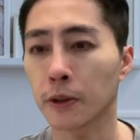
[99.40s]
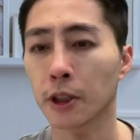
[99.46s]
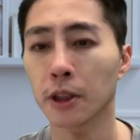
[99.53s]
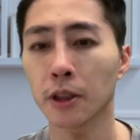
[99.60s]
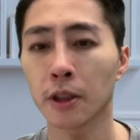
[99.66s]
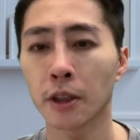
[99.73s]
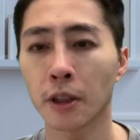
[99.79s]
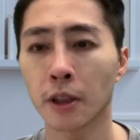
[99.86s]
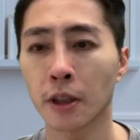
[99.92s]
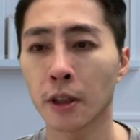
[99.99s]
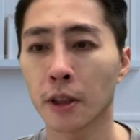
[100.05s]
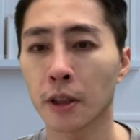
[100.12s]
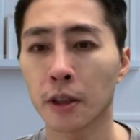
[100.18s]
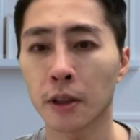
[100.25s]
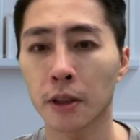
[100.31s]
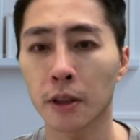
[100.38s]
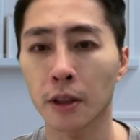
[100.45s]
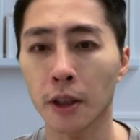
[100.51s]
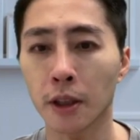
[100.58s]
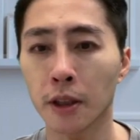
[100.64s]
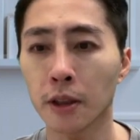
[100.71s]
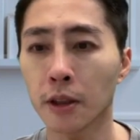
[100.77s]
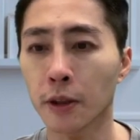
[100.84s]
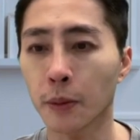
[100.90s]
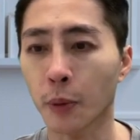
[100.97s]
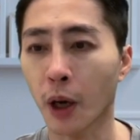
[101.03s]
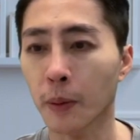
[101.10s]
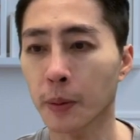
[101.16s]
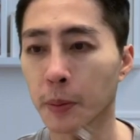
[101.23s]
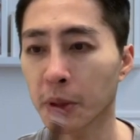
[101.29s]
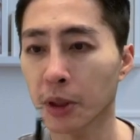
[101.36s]
All right. And the
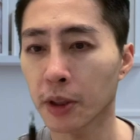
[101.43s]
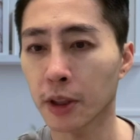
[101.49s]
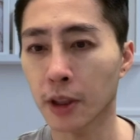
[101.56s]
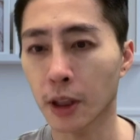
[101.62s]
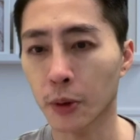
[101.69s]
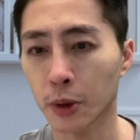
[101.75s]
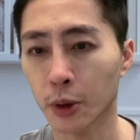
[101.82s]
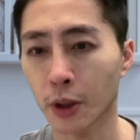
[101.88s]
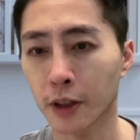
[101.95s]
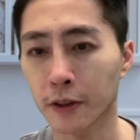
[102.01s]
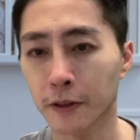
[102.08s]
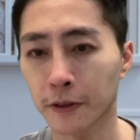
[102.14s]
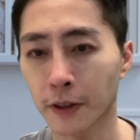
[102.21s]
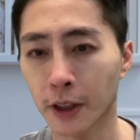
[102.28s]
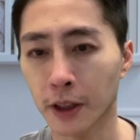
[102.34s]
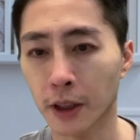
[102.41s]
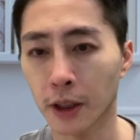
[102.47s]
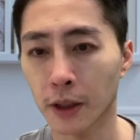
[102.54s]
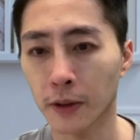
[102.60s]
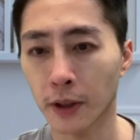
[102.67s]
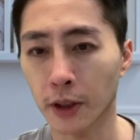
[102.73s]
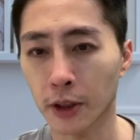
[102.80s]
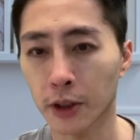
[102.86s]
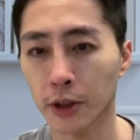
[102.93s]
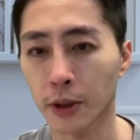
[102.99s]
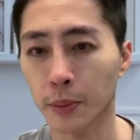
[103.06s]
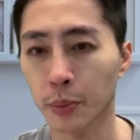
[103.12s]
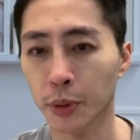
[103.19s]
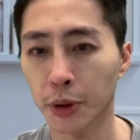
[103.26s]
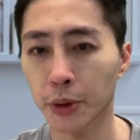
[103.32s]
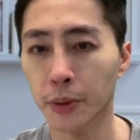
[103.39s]
probability that we're trying to find out are
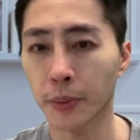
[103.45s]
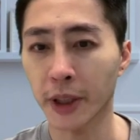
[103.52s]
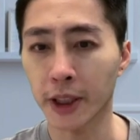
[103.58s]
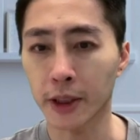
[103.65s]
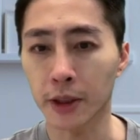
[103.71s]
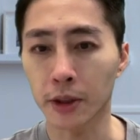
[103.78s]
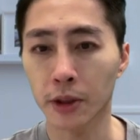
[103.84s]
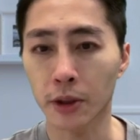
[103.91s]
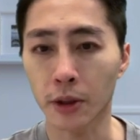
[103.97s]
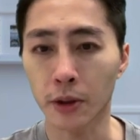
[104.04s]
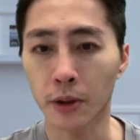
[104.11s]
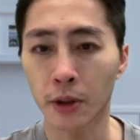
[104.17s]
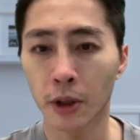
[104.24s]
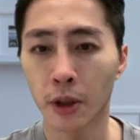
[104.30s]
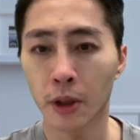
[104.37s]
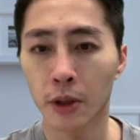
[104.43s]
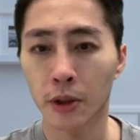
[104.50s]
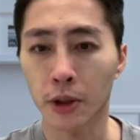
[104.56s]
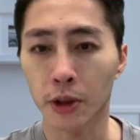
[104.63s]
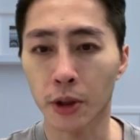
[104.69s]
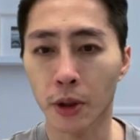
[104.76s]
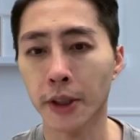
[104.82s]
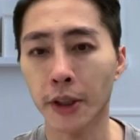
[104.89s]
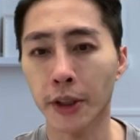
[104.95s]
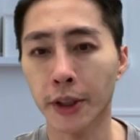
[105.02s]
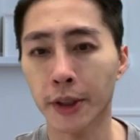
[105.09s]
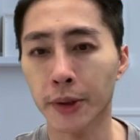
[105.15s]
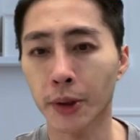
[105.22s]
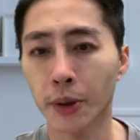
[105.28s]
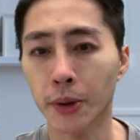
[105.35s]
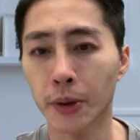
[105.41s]
the blue pens. So as
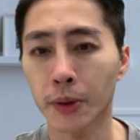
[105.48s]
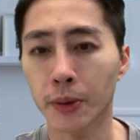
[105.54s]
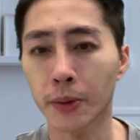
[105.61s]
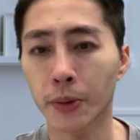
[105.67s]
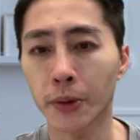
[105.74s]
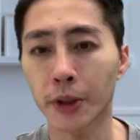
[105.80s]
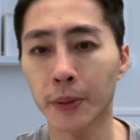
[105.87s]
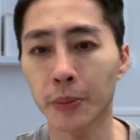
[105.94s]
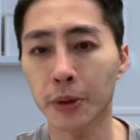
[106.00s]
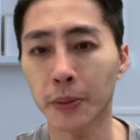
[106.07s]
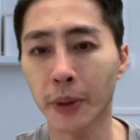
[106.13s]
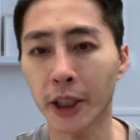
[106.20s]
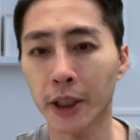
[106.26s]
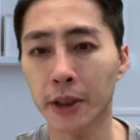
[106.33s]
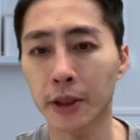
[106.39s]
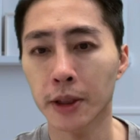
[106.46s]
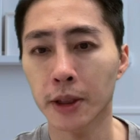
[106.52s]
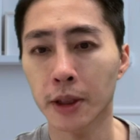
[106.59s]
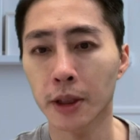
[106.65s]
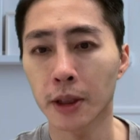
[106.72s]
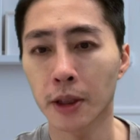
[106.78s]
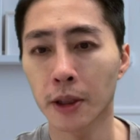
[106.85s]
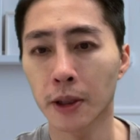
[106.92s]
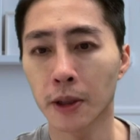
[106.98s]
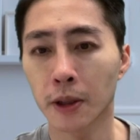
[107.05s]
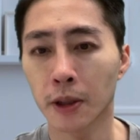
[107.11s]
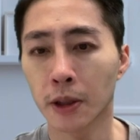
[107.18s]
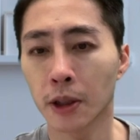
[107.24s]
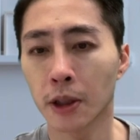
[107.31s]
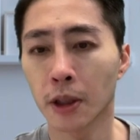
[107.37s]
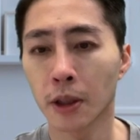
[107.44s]
there are a total of 3 blue pens,
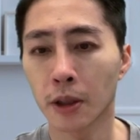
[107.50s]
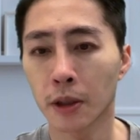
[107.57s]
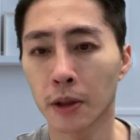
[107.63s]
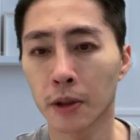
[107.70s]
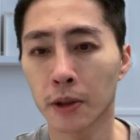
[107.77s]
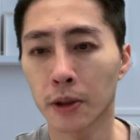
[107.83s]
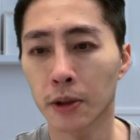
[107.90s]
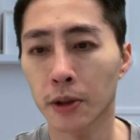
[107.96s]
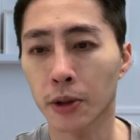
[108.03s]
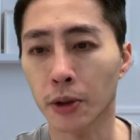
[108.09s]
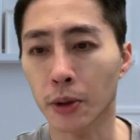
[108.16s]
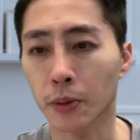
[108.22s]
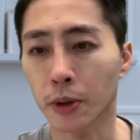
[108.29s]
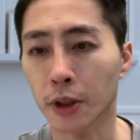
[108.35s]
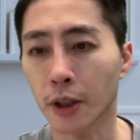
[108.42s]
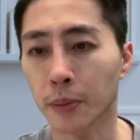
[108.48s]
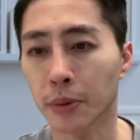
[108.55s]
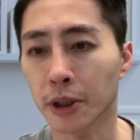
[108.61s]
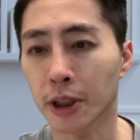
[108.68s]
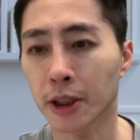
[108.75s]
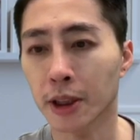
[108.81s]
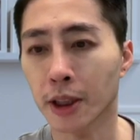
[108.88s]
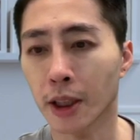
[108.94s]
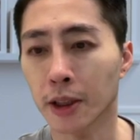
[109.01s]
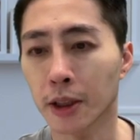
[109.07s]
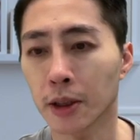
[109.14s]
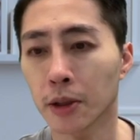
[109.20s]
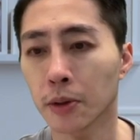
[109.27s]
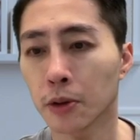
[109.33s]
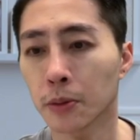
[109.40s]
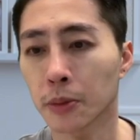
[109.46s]
so we're going to place
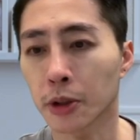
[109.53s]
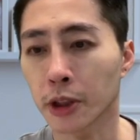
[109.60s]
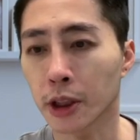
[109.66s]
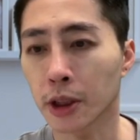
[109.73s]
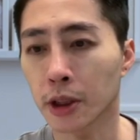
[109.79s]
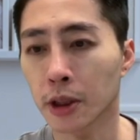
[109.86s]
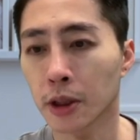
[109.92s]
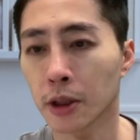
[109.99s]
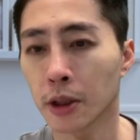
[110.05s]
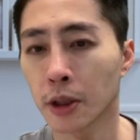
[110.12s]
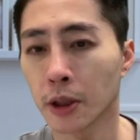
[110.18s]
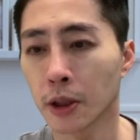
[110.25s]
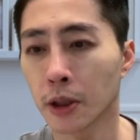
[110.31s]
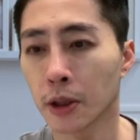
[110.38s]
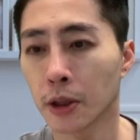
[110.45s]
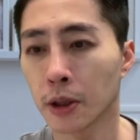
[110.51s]
that in the numerator.